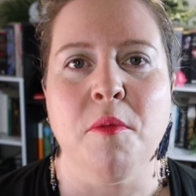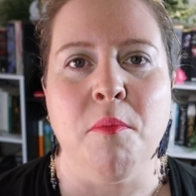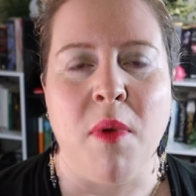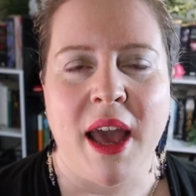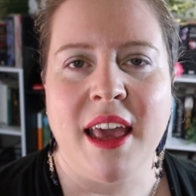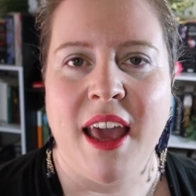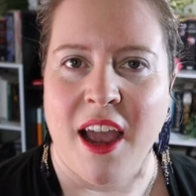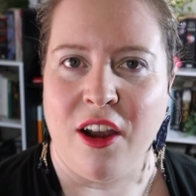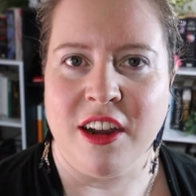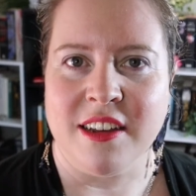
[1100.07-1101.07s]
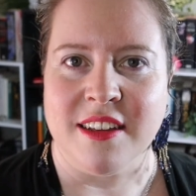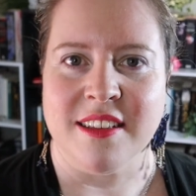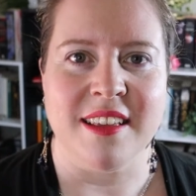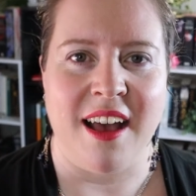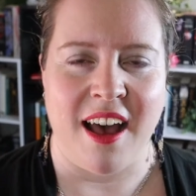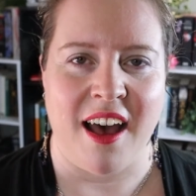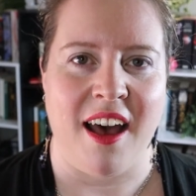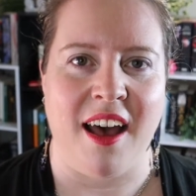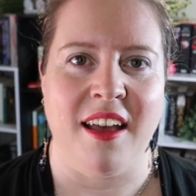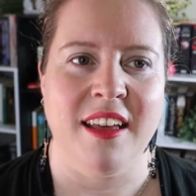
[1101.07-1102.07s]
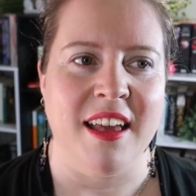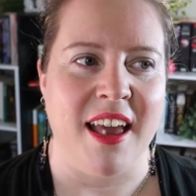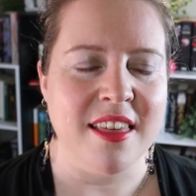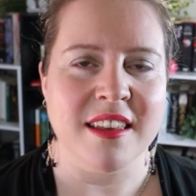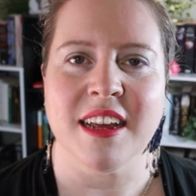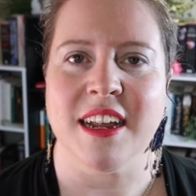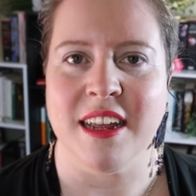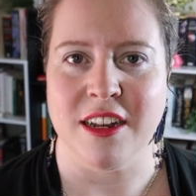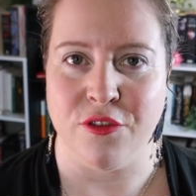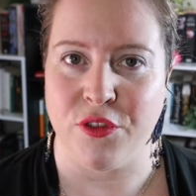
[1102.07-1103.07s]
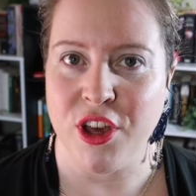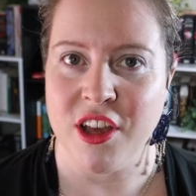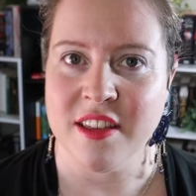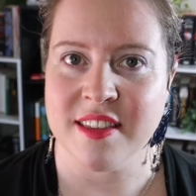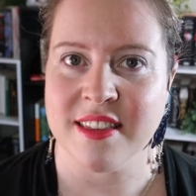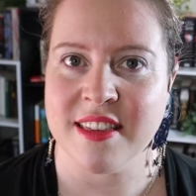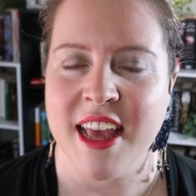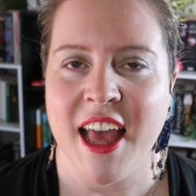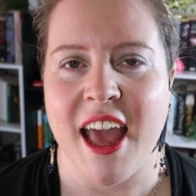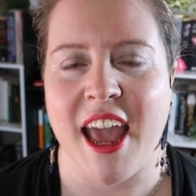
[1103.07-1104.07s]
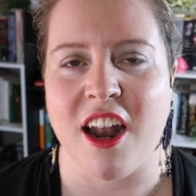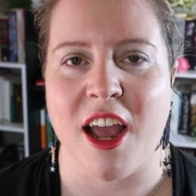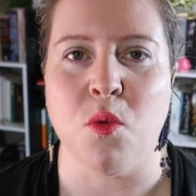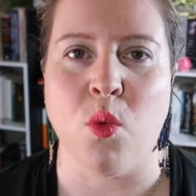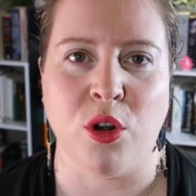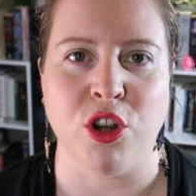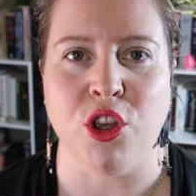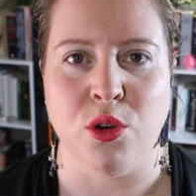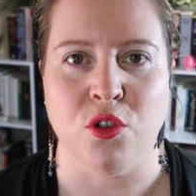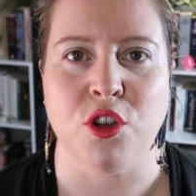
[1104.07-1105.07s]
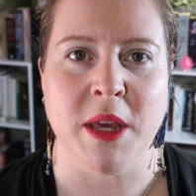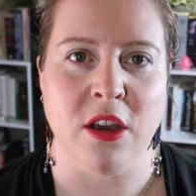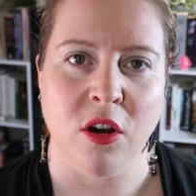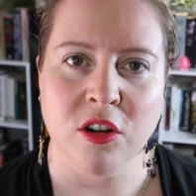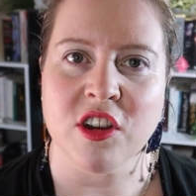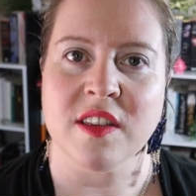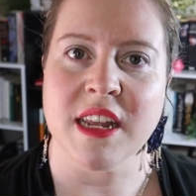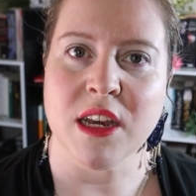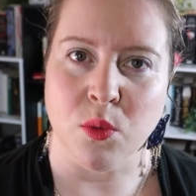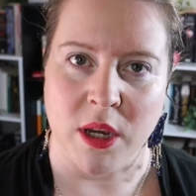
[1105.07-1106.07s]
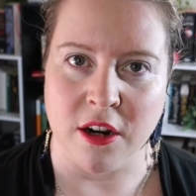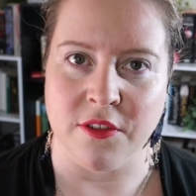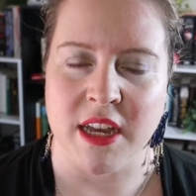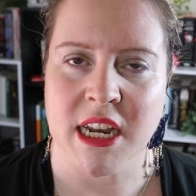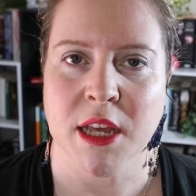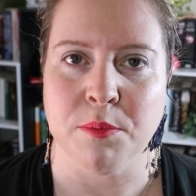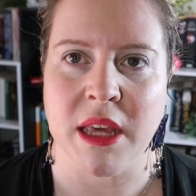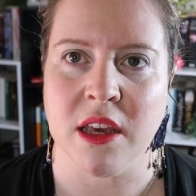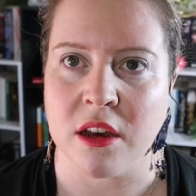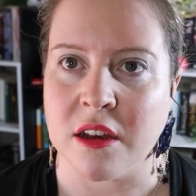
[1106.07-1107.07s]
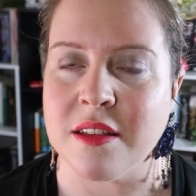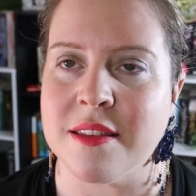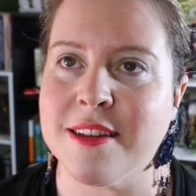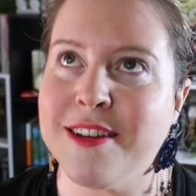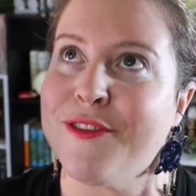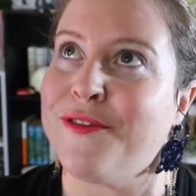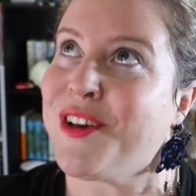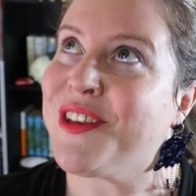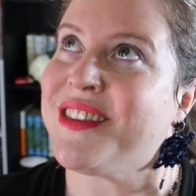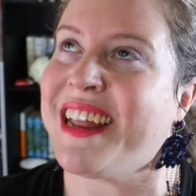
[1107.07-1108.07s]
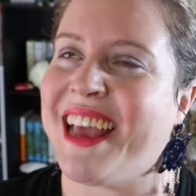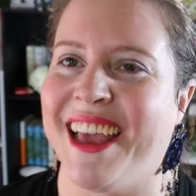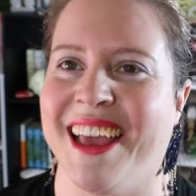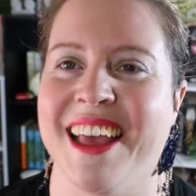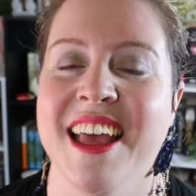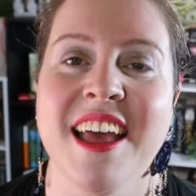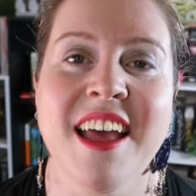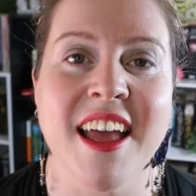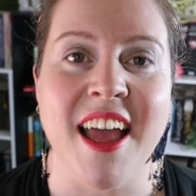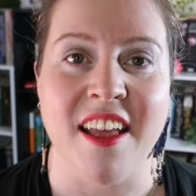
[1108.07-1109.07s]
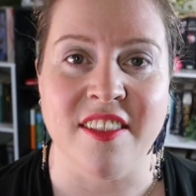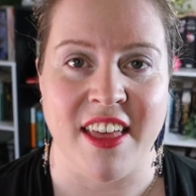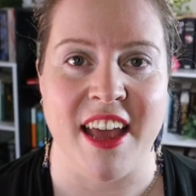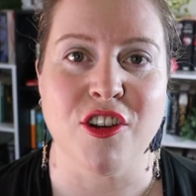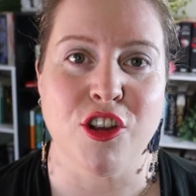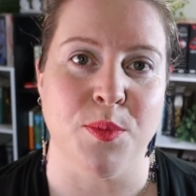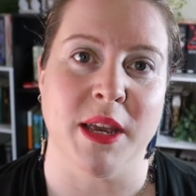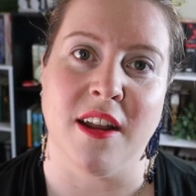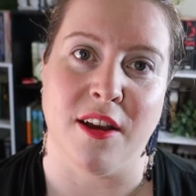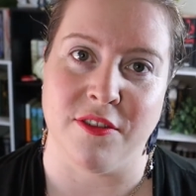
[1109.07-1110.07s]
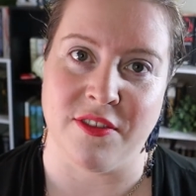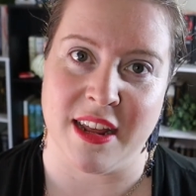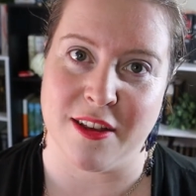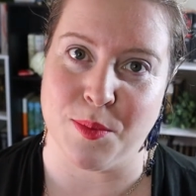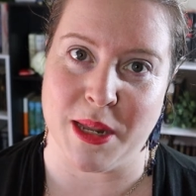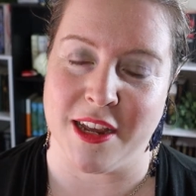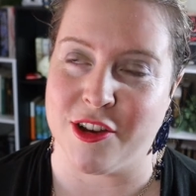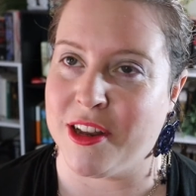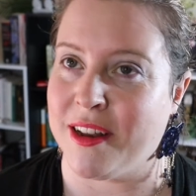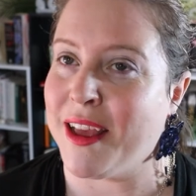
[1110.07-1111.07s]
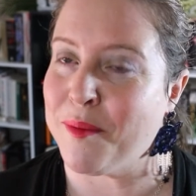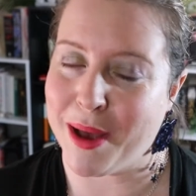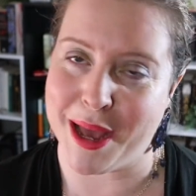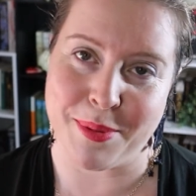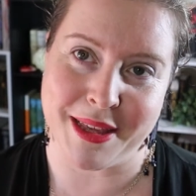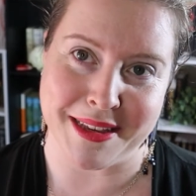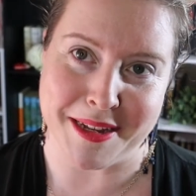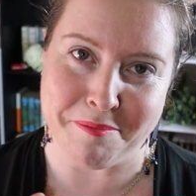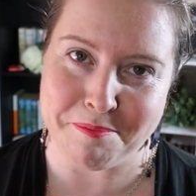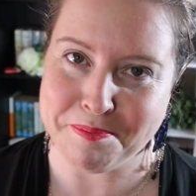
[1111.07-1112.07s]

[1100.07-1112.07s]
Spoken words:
my characters are ethnically diverse and I want you to be consciously aware of it because diversity! And that should be enough of an explanation, in my opinion.